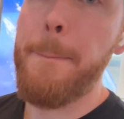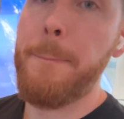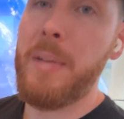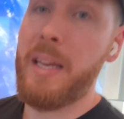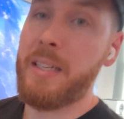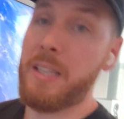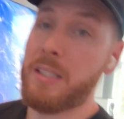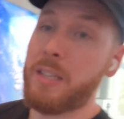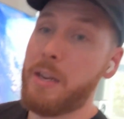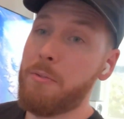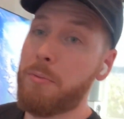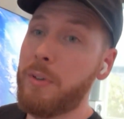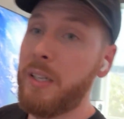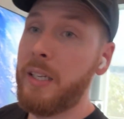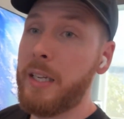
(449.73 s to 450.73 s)
It does a
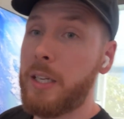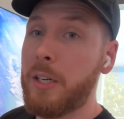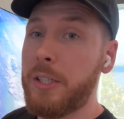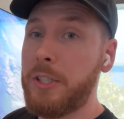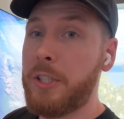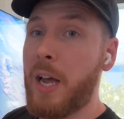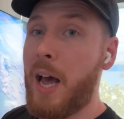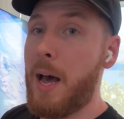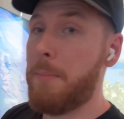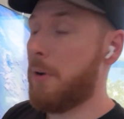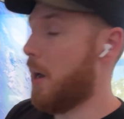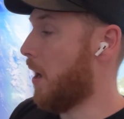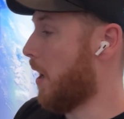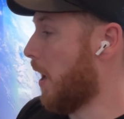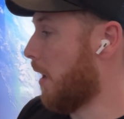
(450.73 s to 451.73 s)
really good job
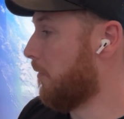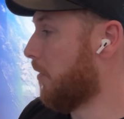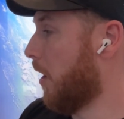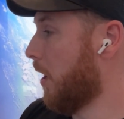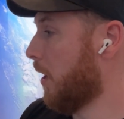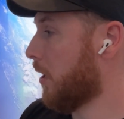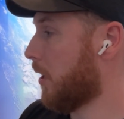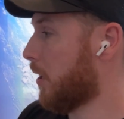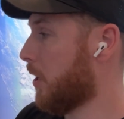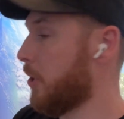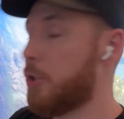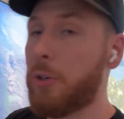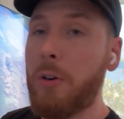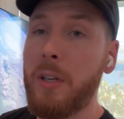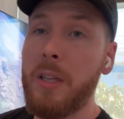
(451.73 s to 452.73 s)
of
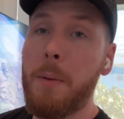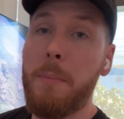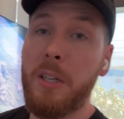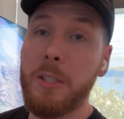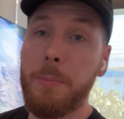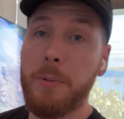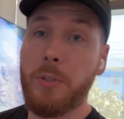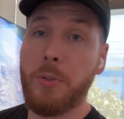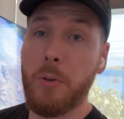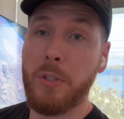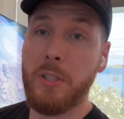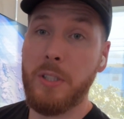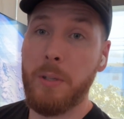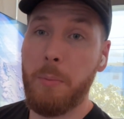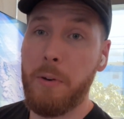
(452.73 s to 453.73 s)
controlling the multiple
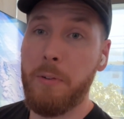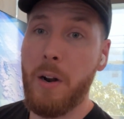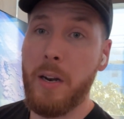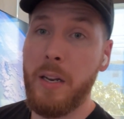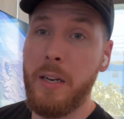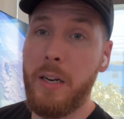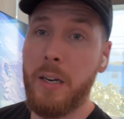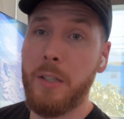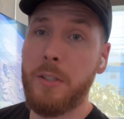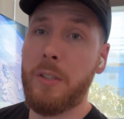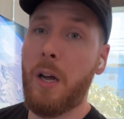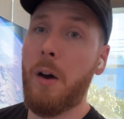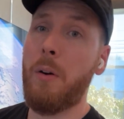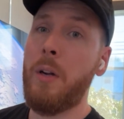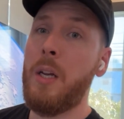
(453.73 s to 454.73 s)
sources that we run in here.
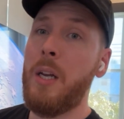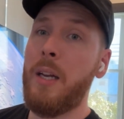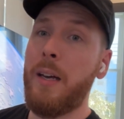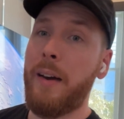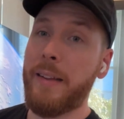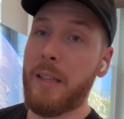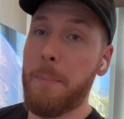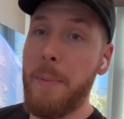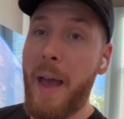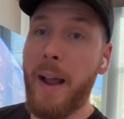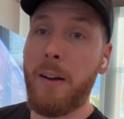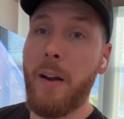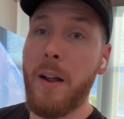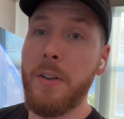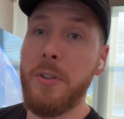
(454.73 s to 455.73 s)
So like the
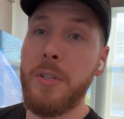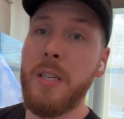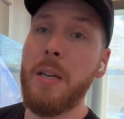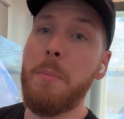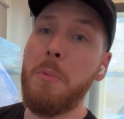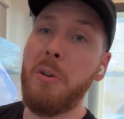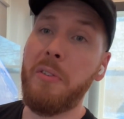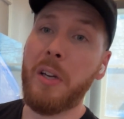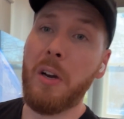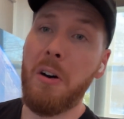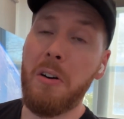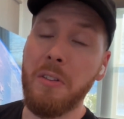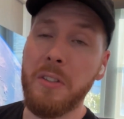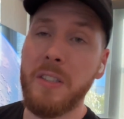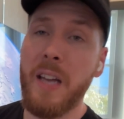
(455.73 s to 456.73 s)
background, you see it moving
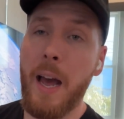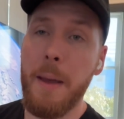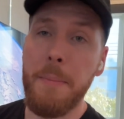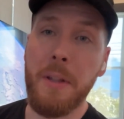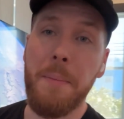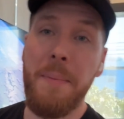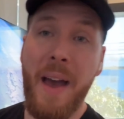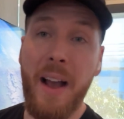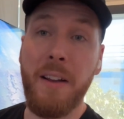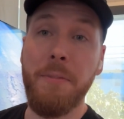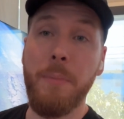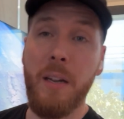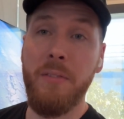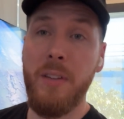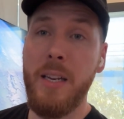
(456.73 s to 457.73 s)
all the time in the back of
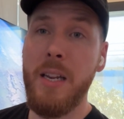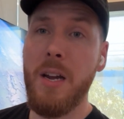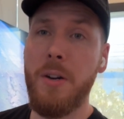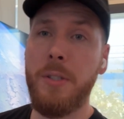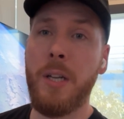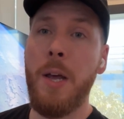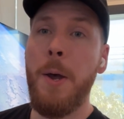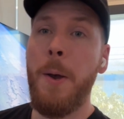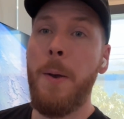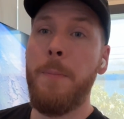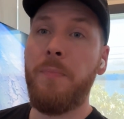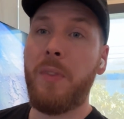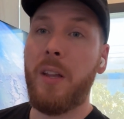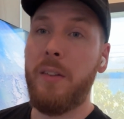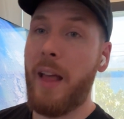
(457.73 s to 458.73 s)
my videos.
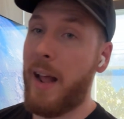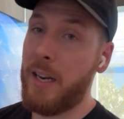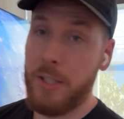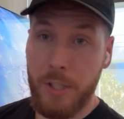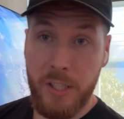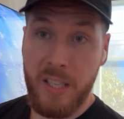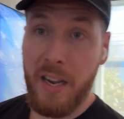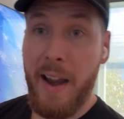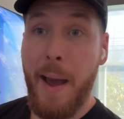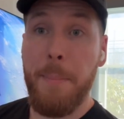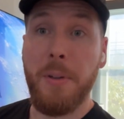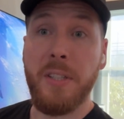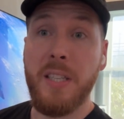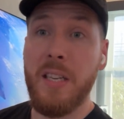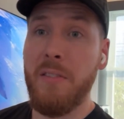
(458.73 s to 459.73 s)
That is just an
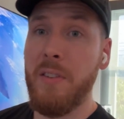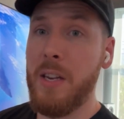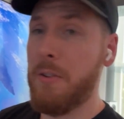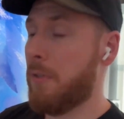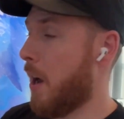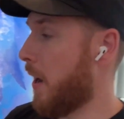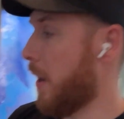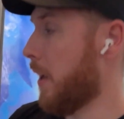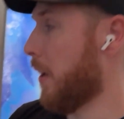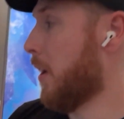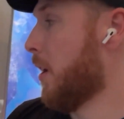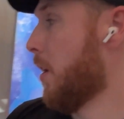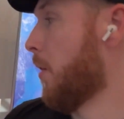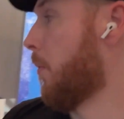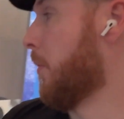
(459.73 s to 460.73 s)
Apple TV running,
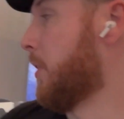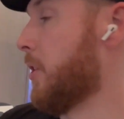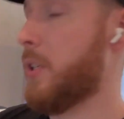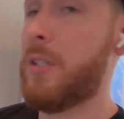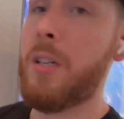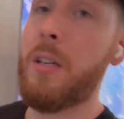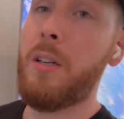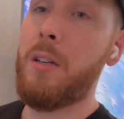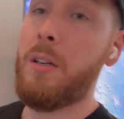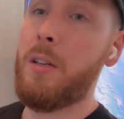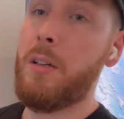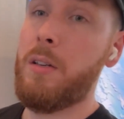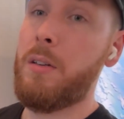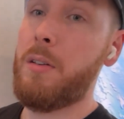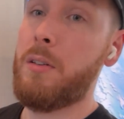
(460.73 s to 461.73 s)
which is
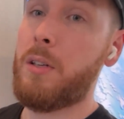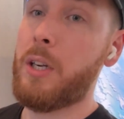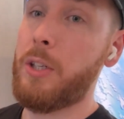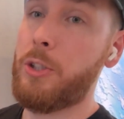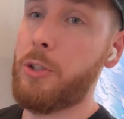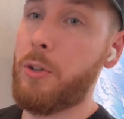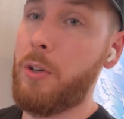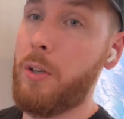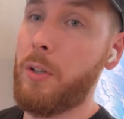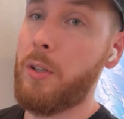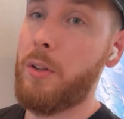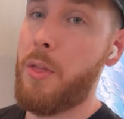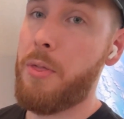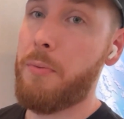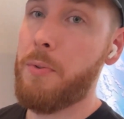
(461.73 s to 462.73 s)

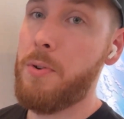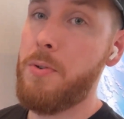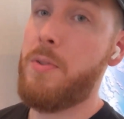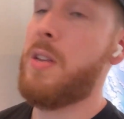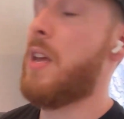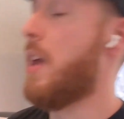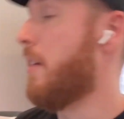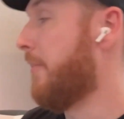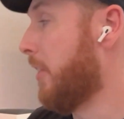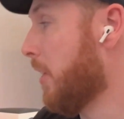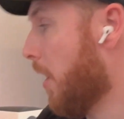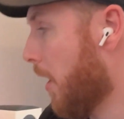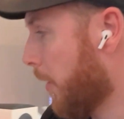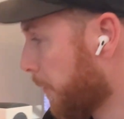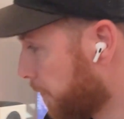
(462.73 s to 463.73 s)
controlled through the
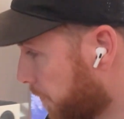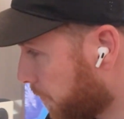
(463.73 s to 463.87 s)
AVR.